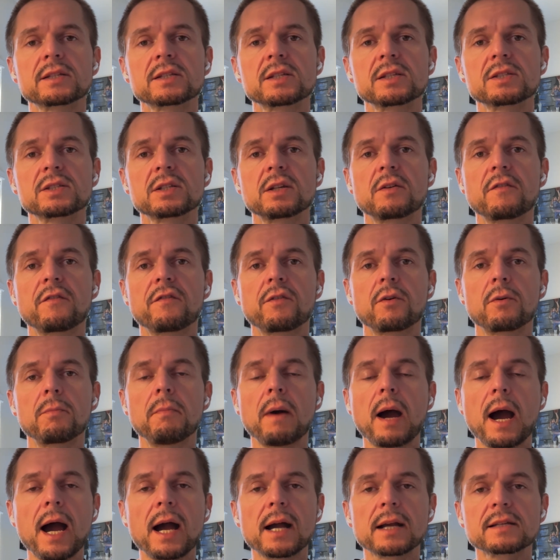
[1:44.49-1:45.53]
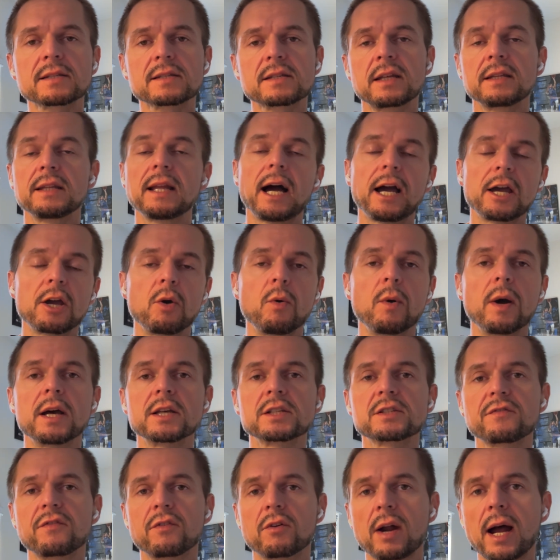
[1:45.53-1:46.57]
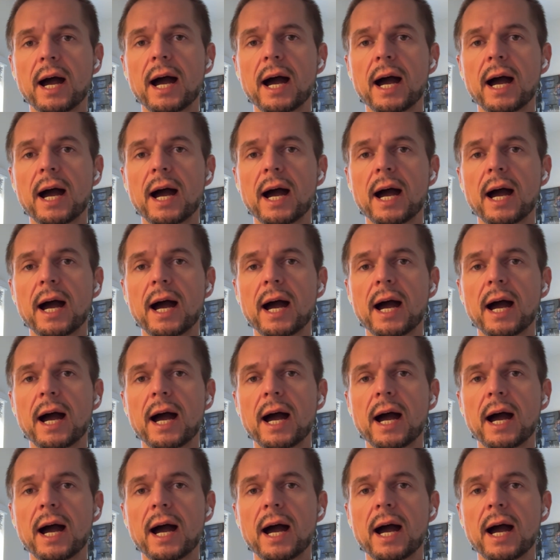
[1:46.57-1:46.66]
system for Macs and iOS for